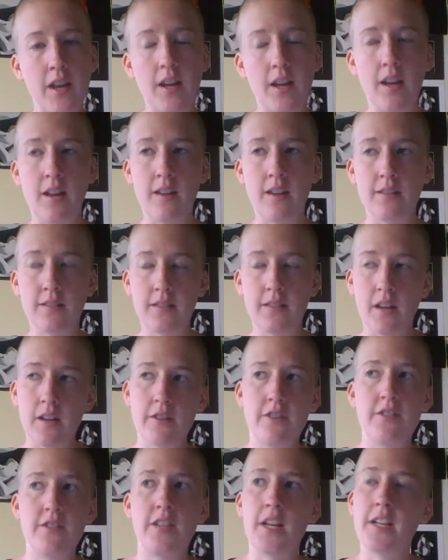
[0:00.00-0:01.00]
is the
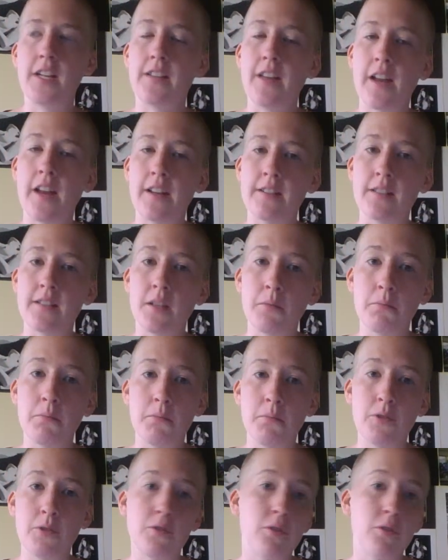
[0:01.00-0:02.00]
understanding that it's a
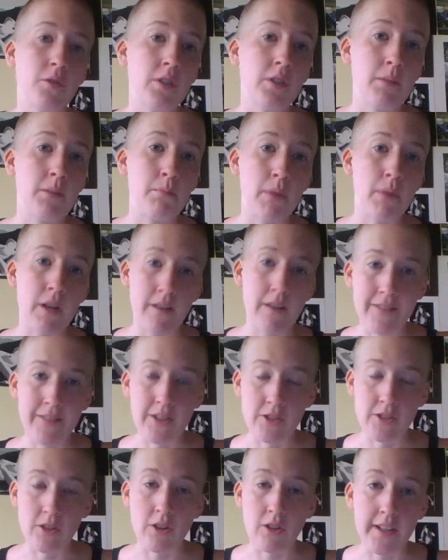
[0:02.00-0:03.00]
mutually
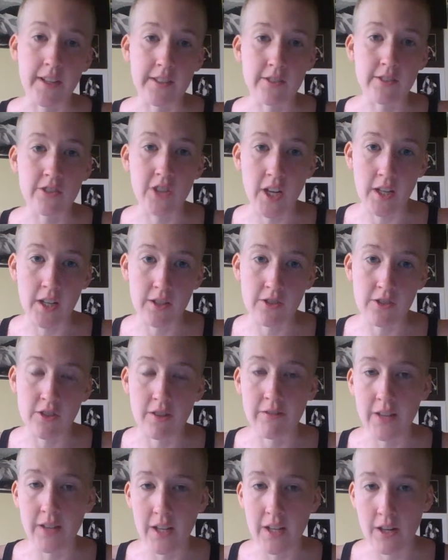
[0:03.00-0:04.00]
beneficial exchange
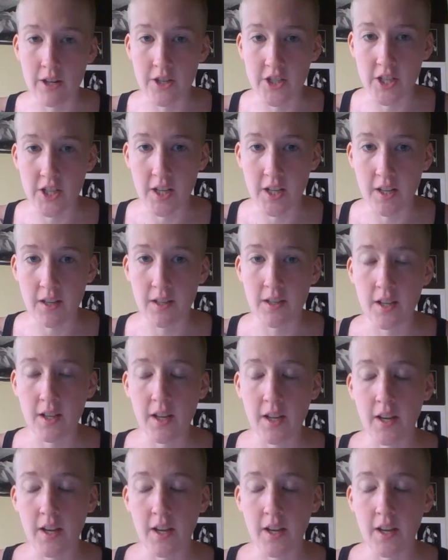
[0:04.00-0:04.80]
of energy.